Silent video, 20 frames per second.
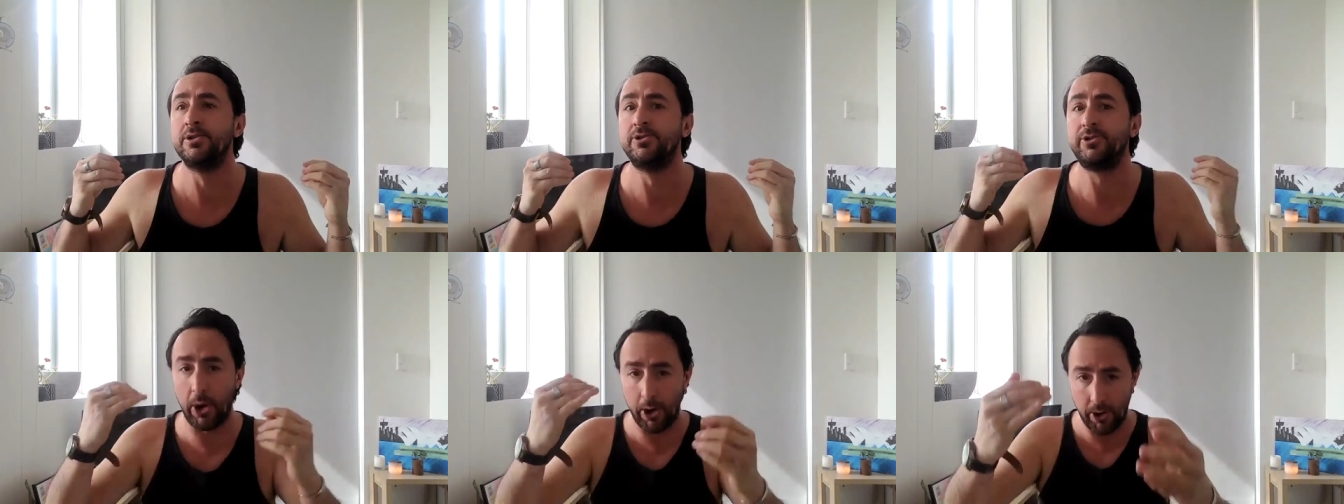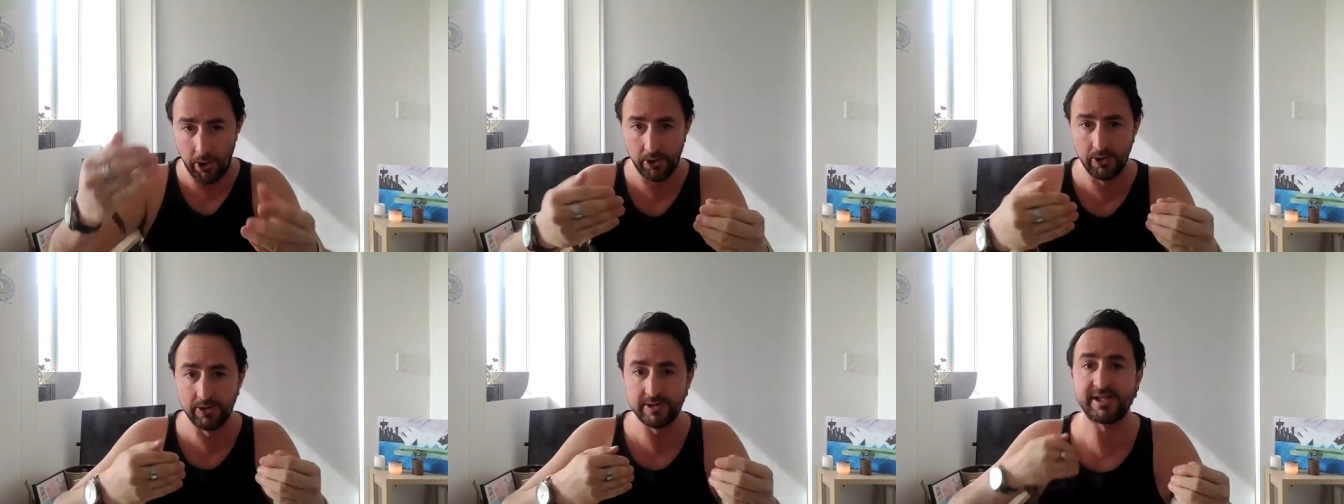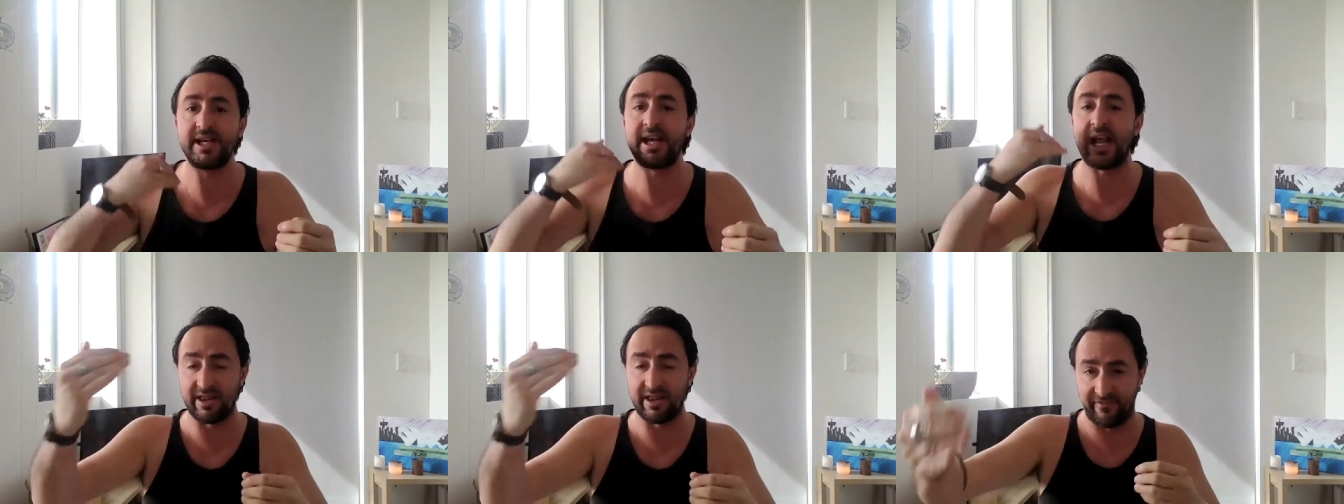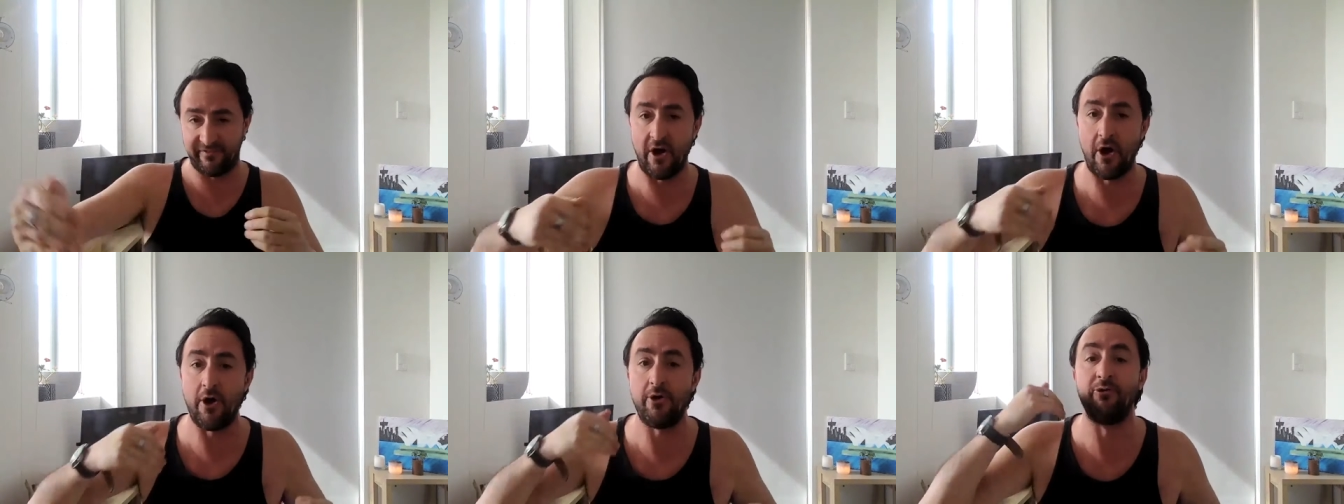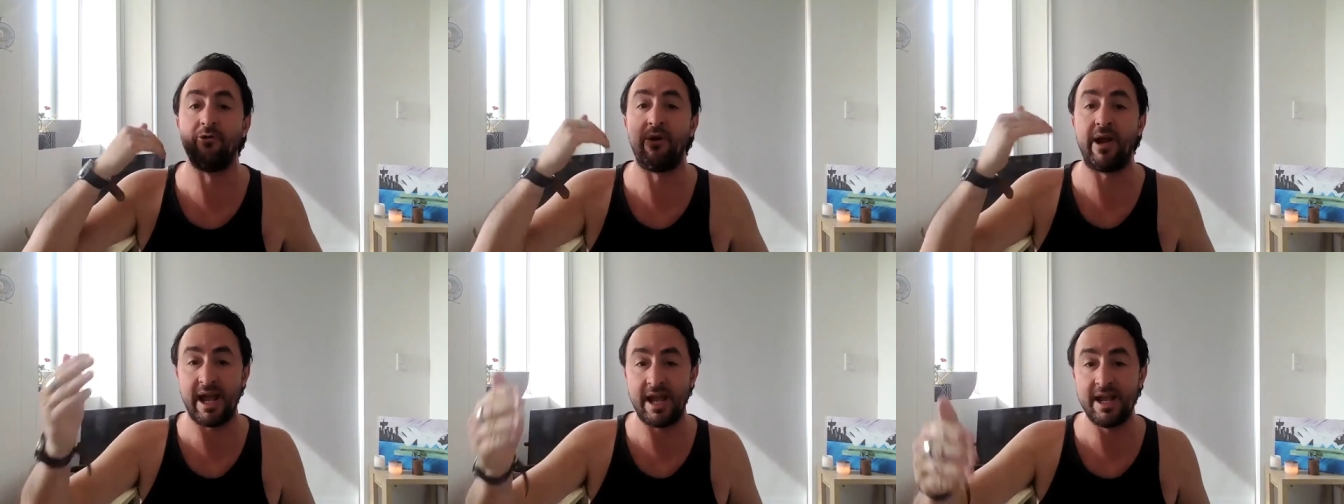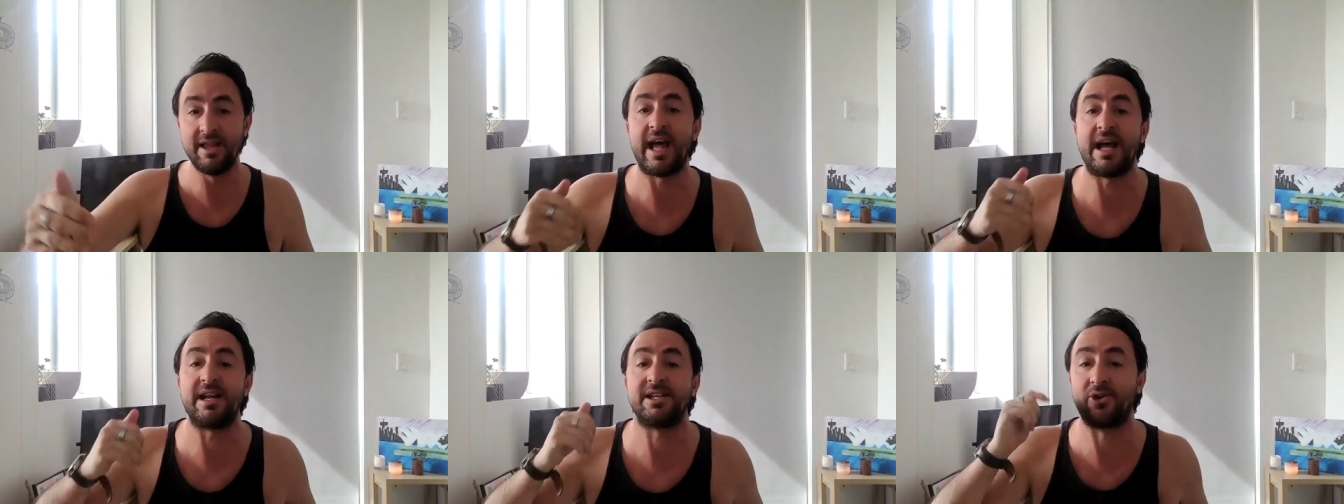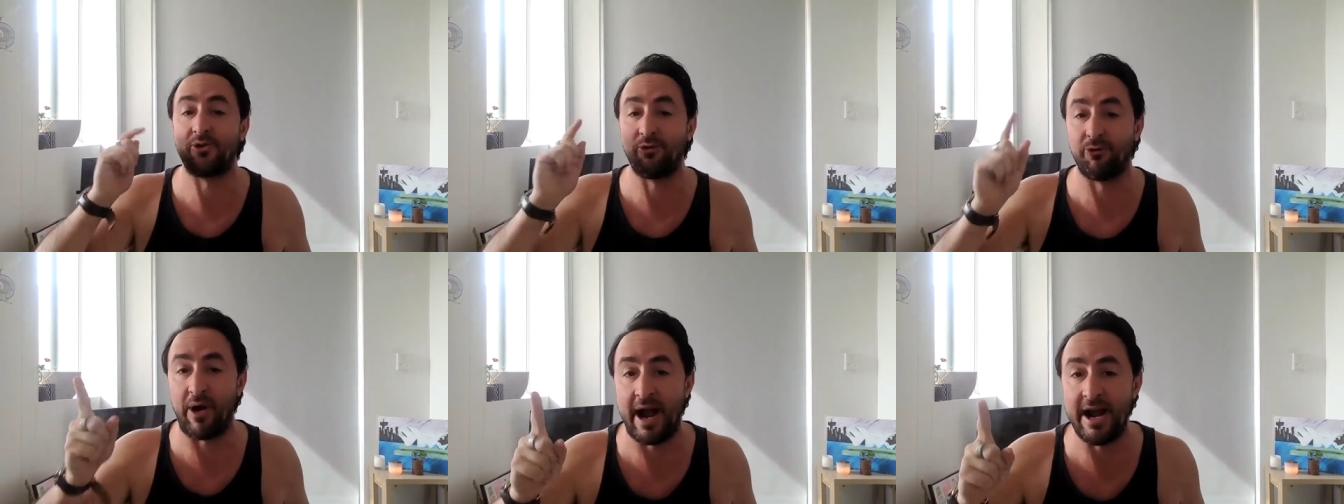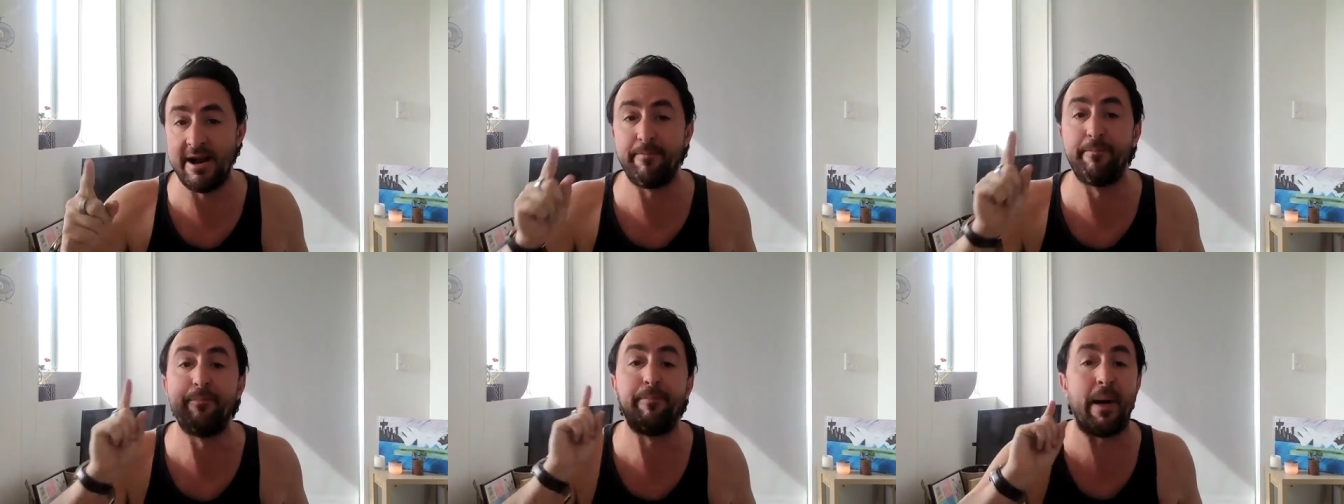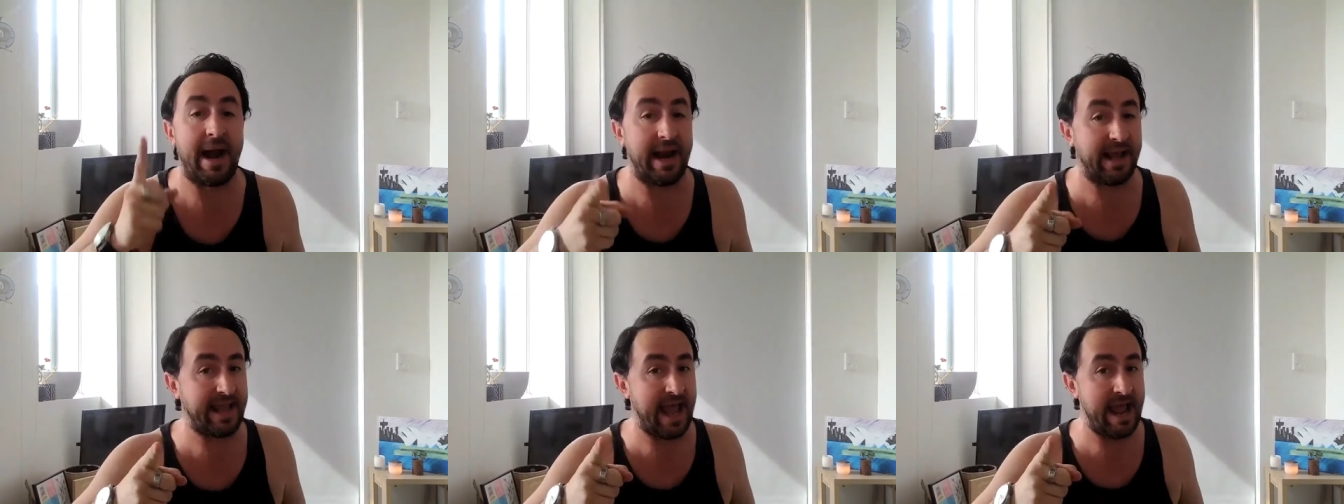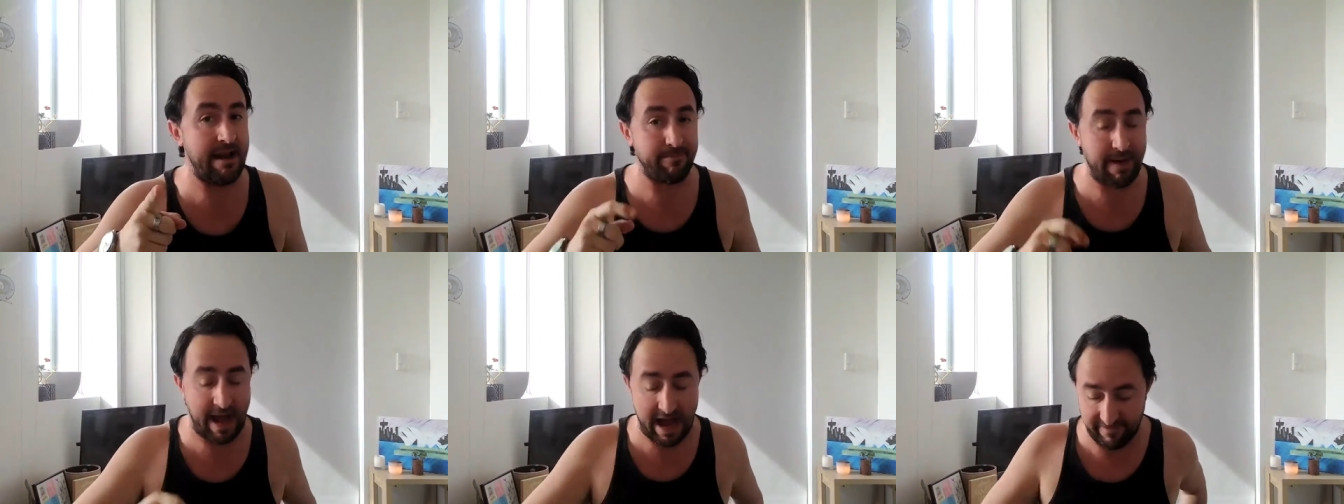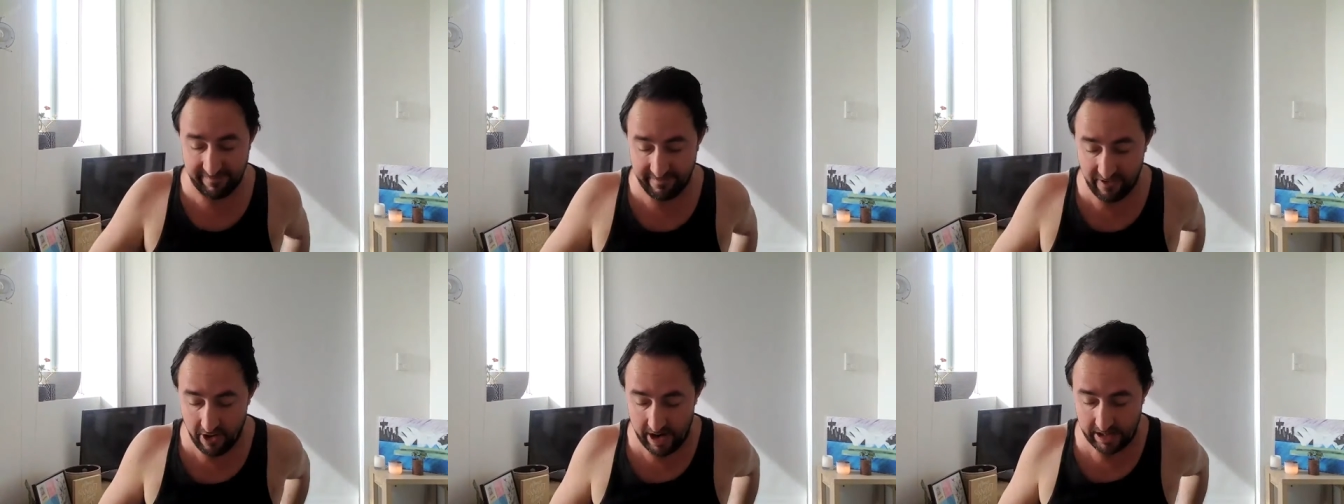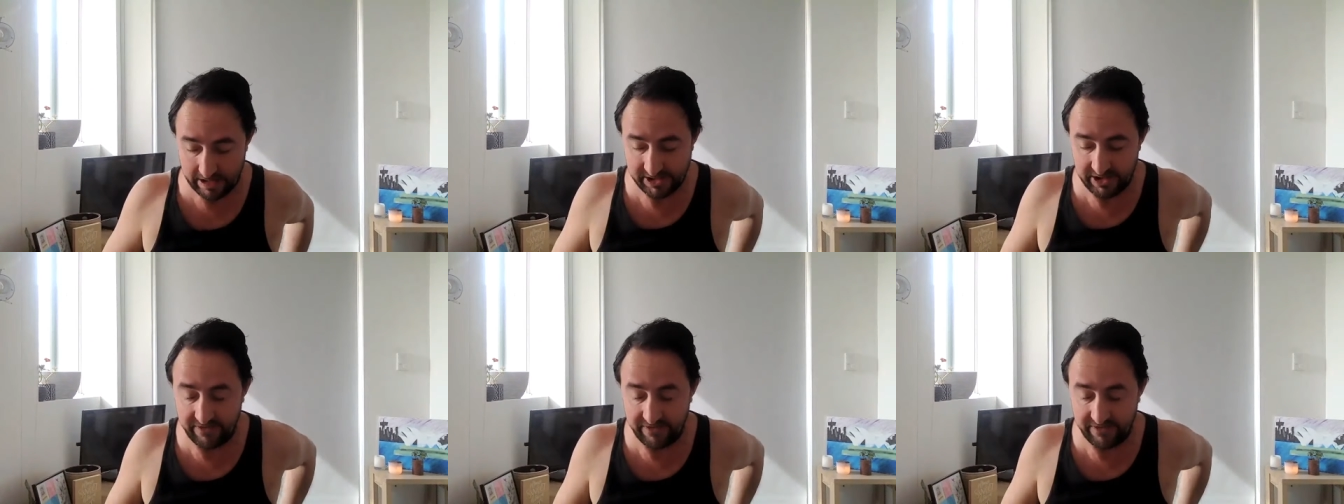tool to get the phone ringing. That's great, but can backfire.